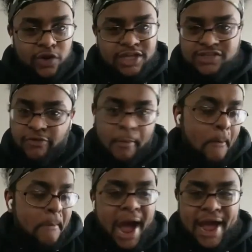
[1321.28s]
work. It's from
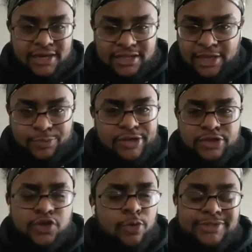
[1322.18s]
our mind, and like we
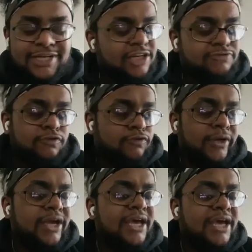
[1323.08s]
are so protective
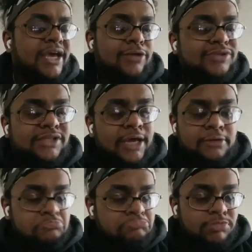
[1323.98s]
over it. He was
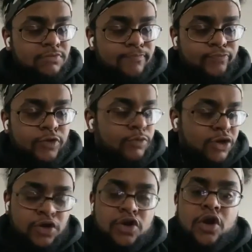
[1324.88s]
like, when
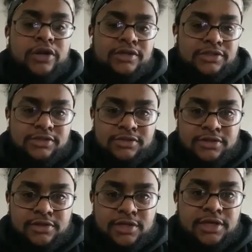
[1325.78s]
you're an artist,
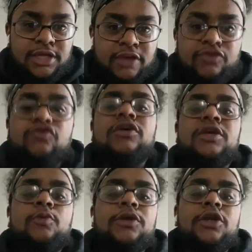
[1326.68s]
if you
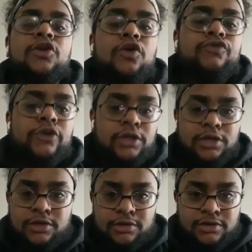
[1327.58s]
really want to know if you're
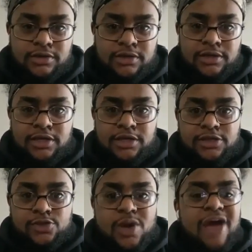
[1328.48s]
good,
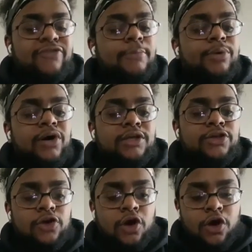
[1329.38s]
you have to put
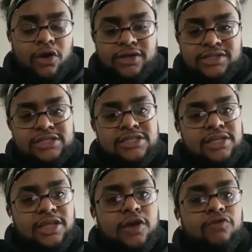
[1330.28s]
your art
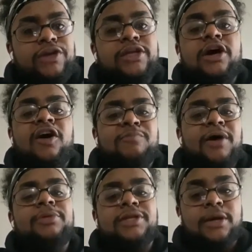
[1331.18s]
into the arena of
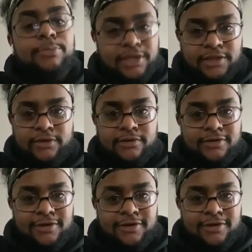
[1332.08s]
public opinion.